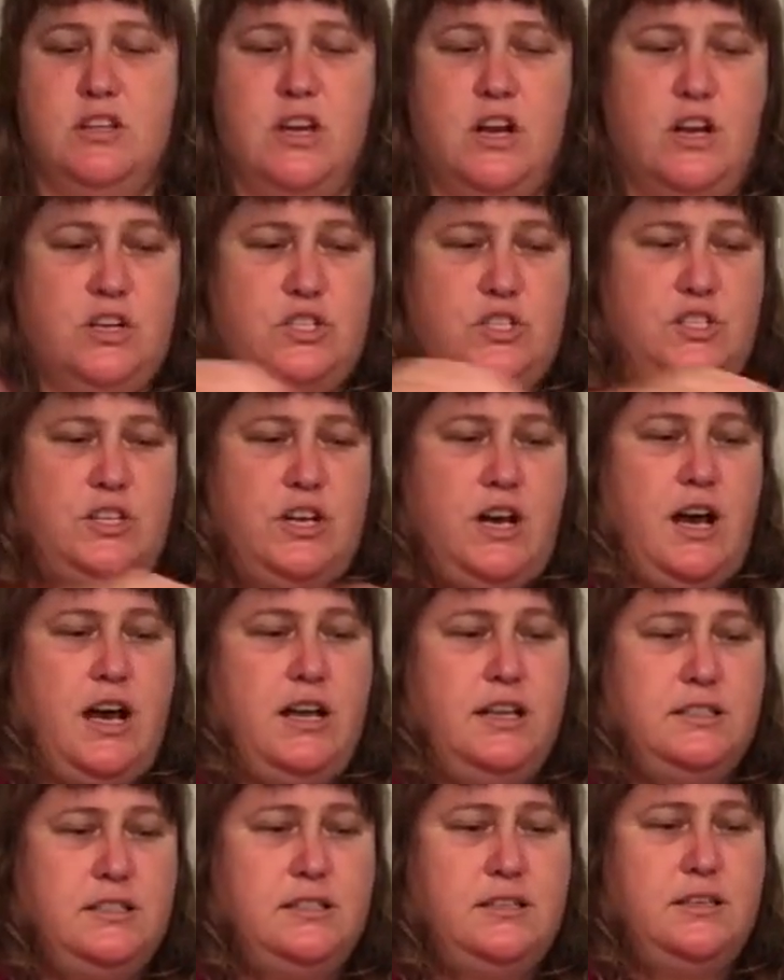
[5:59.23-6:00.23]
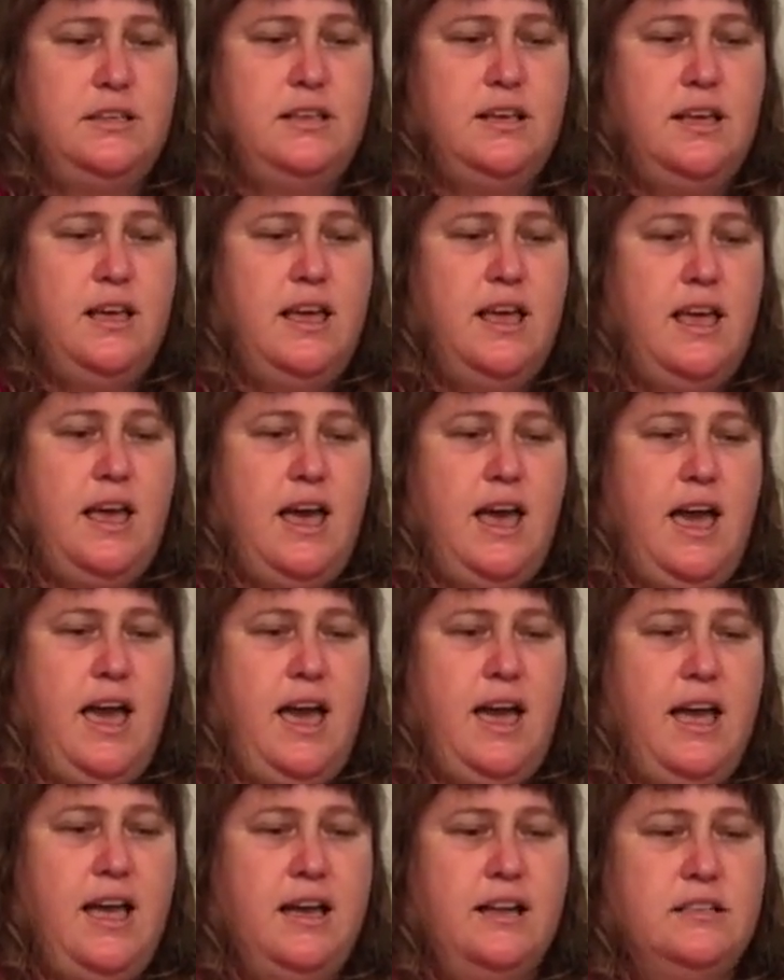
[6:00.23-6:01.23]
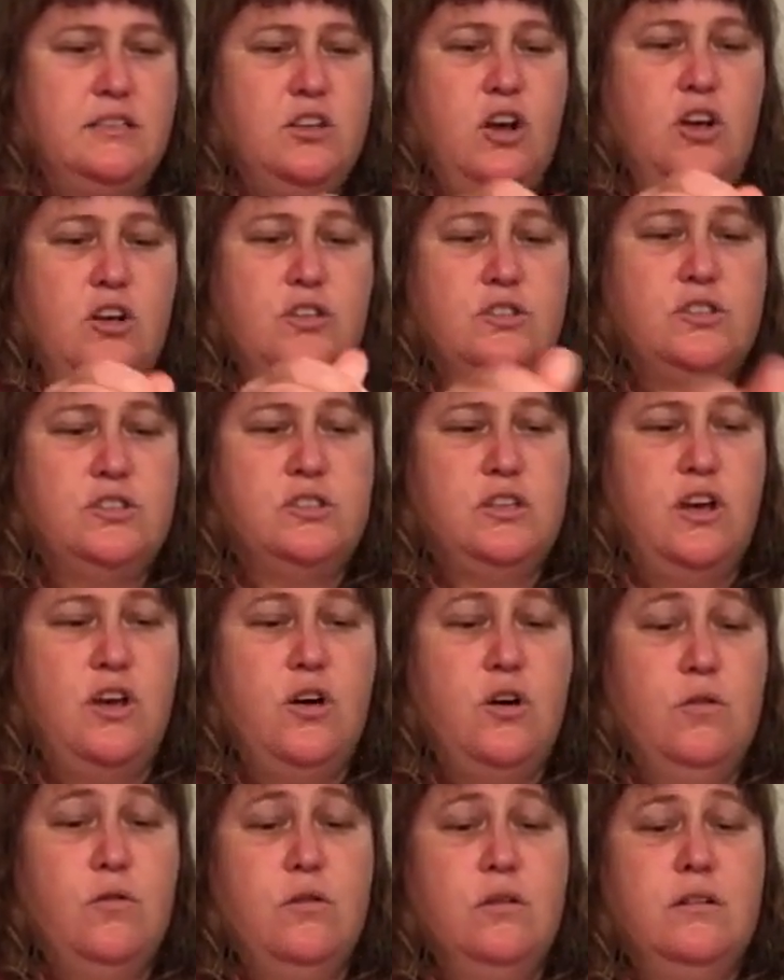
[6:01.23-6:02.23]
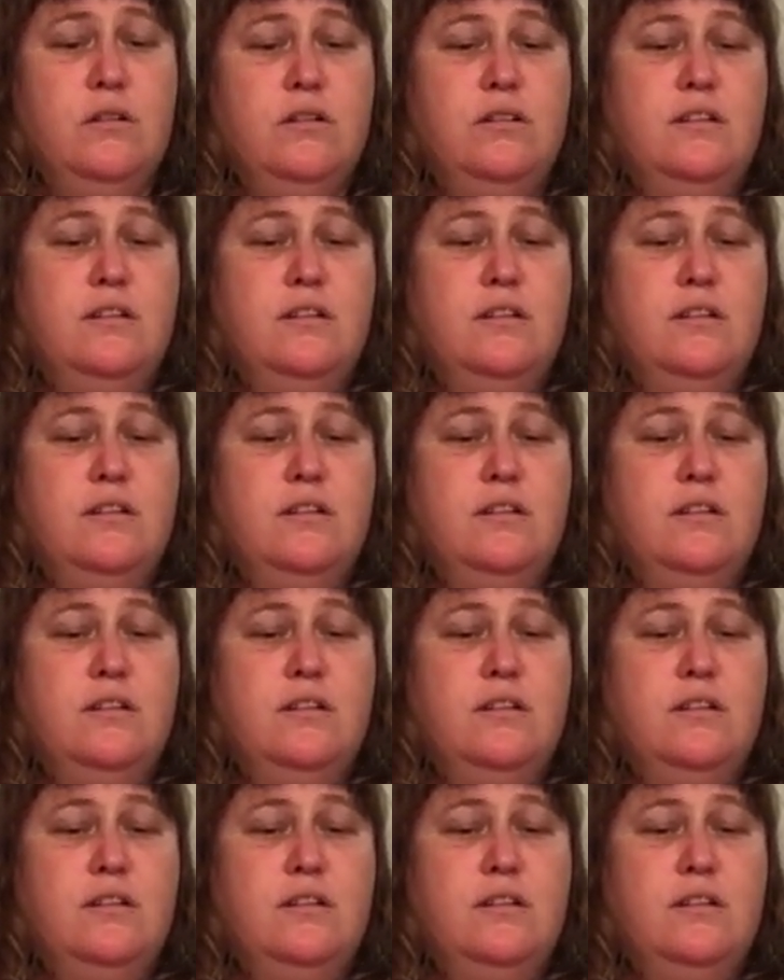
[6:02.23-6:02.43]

Large Dots and also